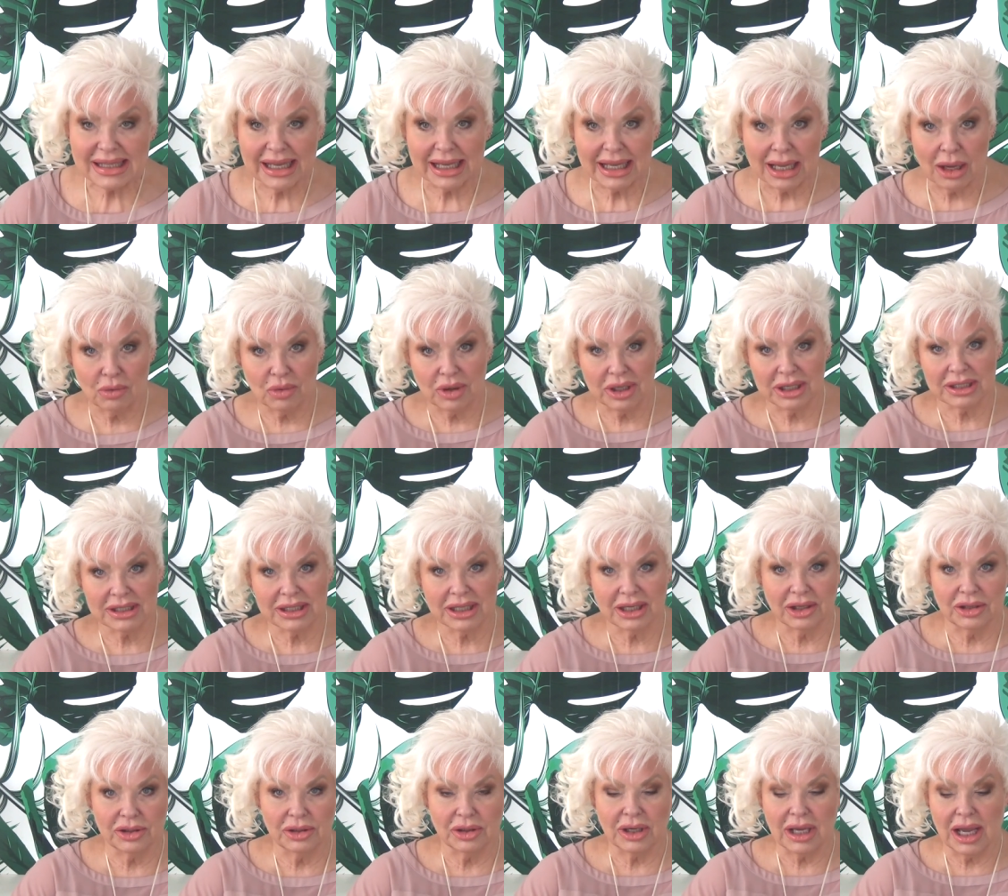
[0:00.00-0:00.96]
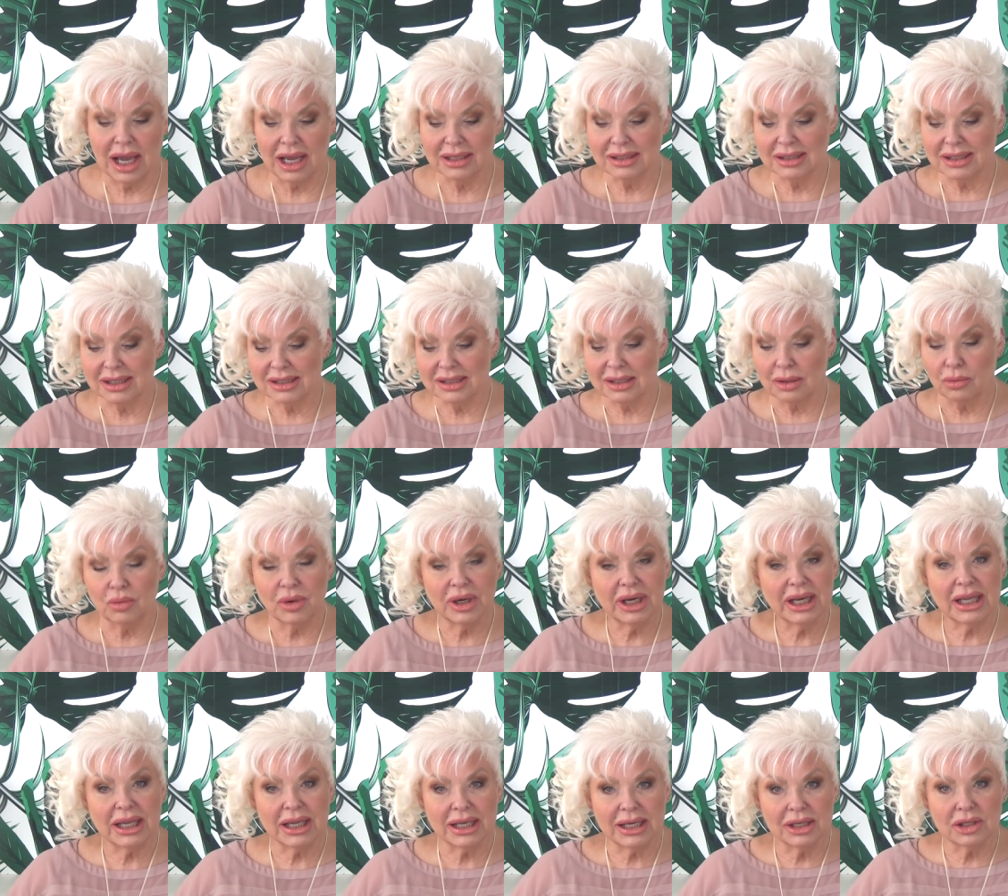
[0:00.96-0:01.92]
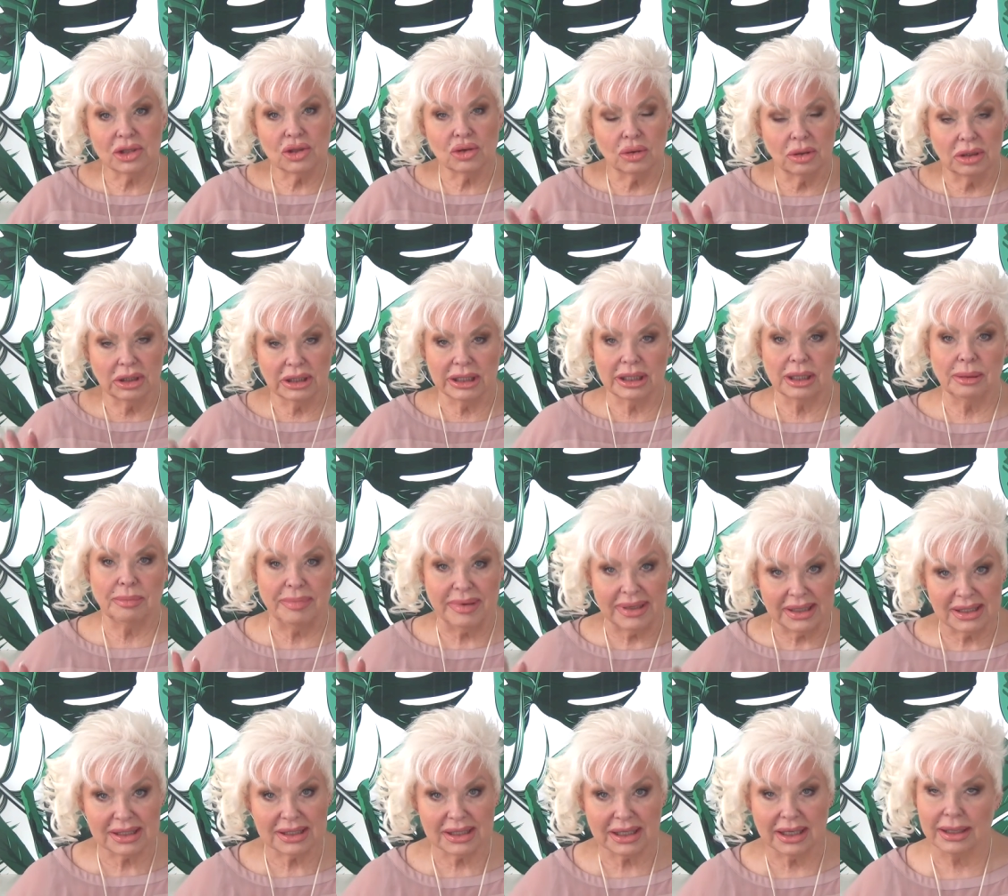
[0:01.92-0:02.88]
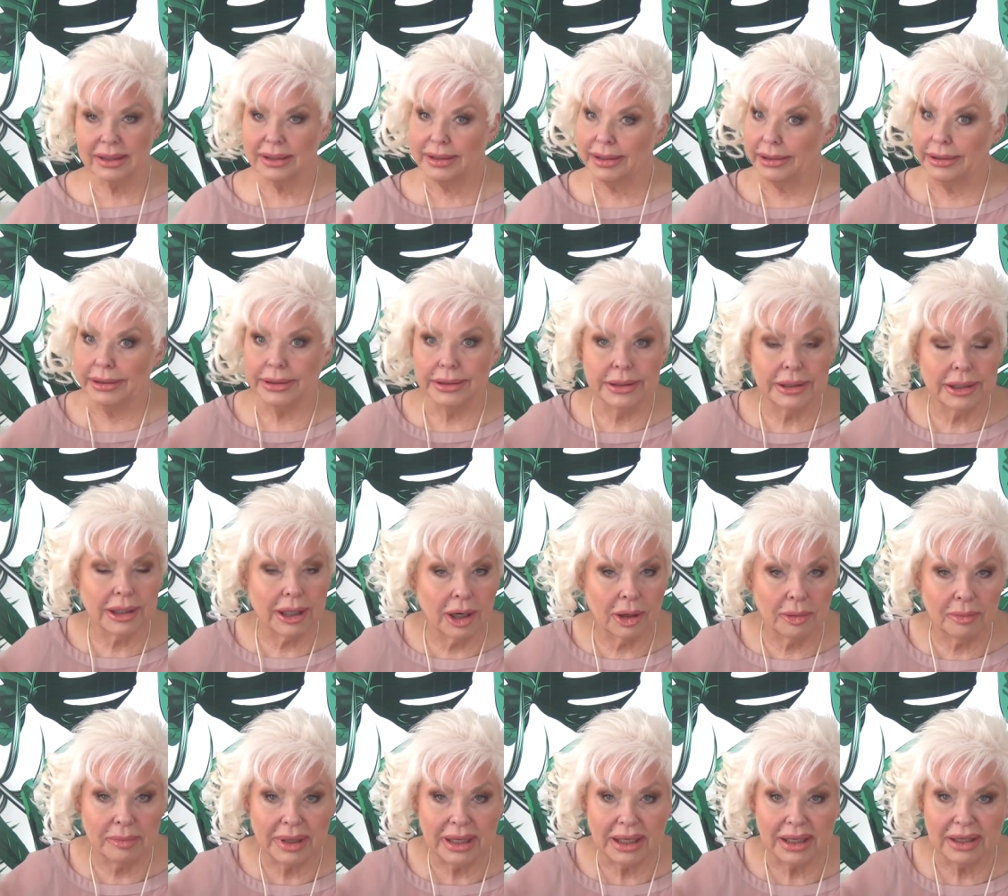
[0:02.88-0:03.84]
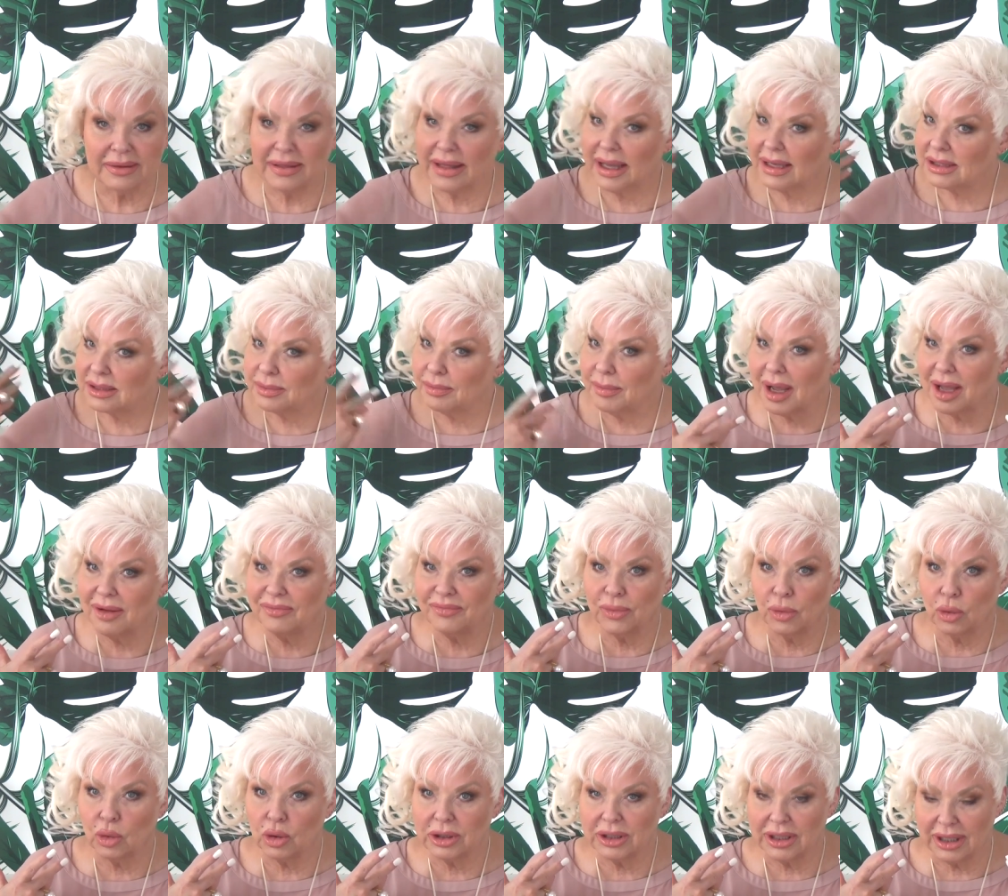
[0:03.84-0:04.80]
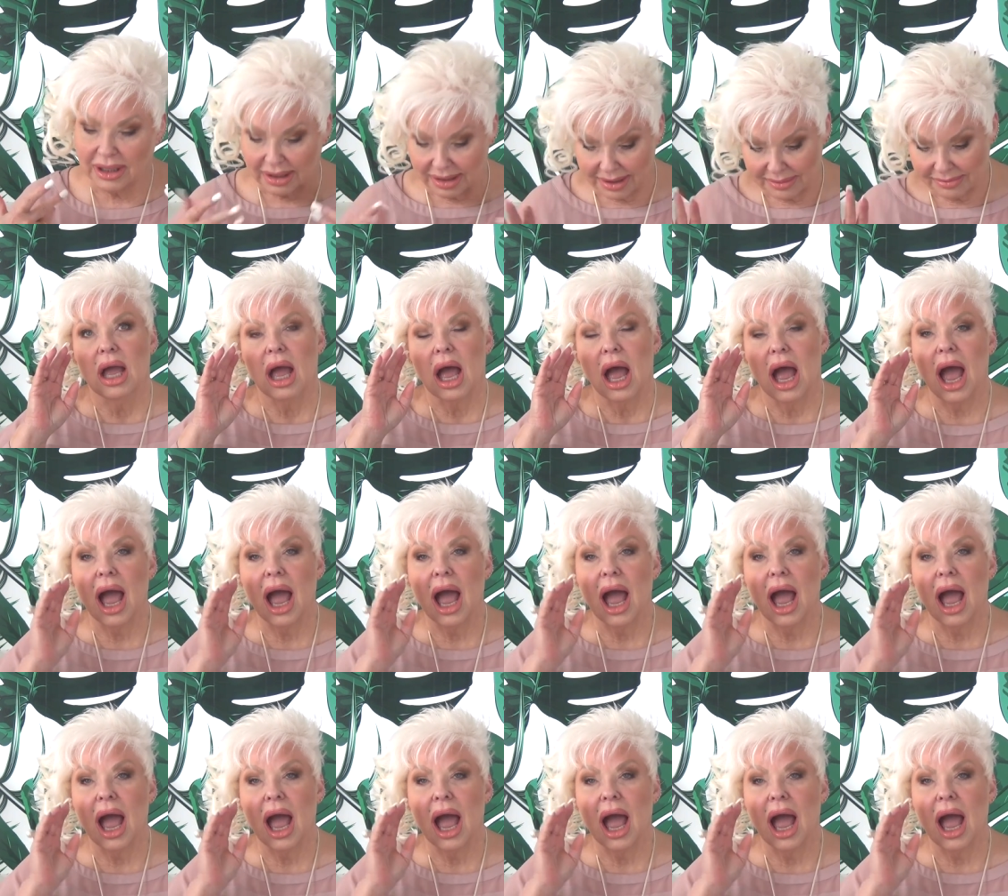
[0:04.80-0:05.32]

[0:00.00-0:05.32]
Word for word: thing I want to tell you guys is I want to get into a little bit of skincare. You know me, that's my forte.